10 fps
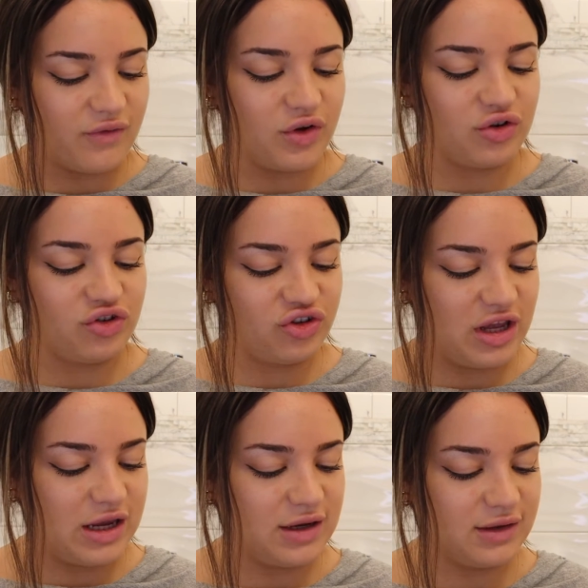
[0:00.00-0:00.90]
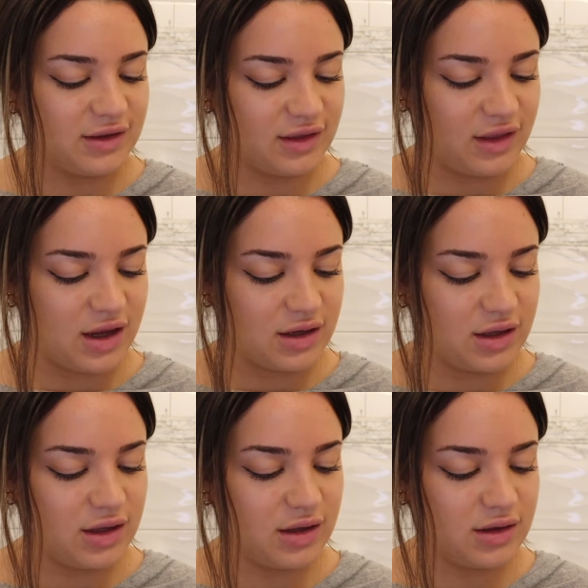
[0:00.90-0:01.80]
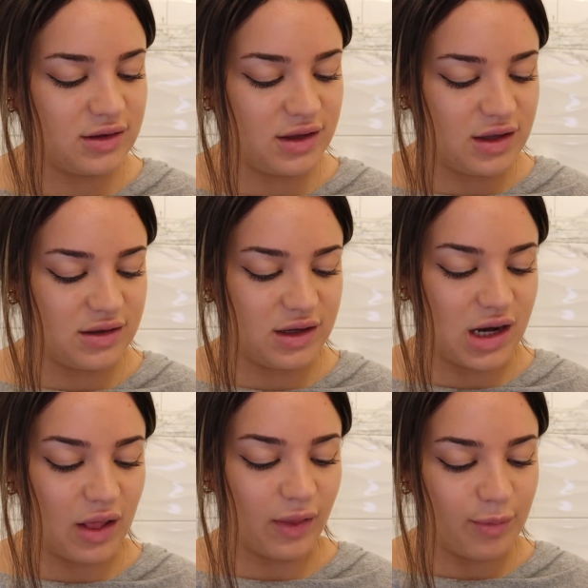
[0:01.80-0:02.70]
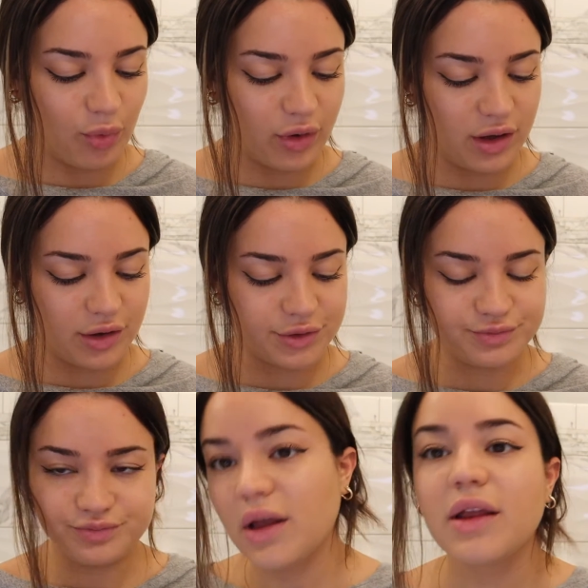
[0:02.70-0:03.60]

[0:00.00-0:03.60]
of their Shade Slick Tinted Lip Oil.